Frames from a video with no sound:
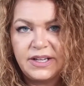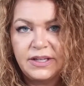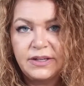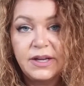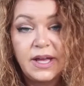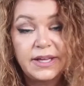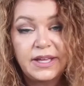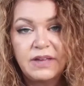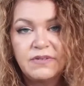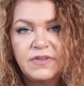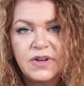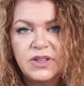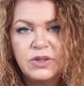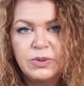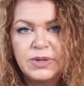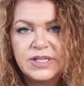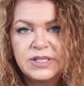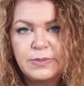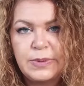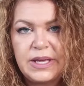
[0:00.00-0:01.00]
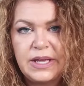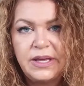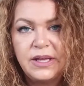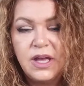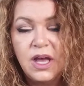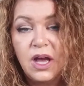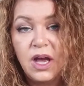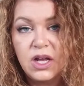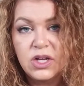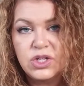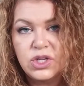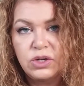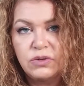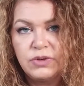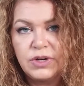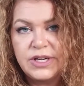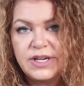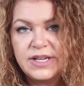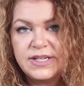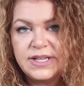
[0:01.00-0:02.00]
I can't find the recipe. I should have
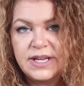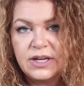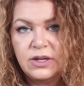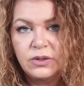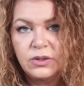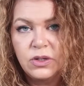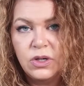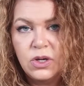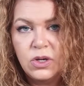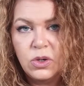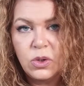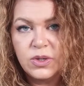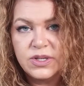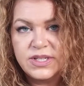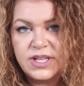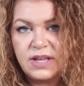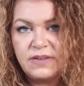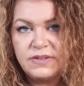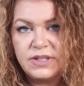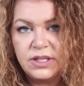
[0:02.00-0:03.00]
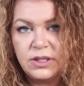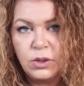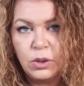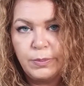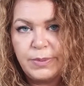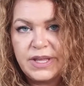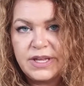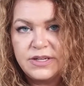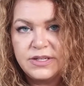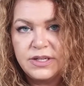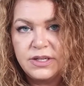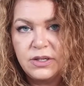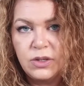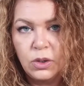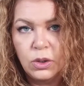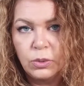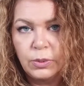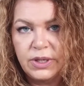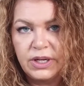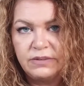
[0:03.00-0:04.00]
written it down or saved it or pinned it or
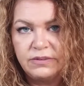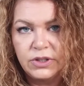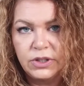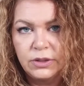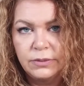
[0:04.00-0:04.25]
whatever.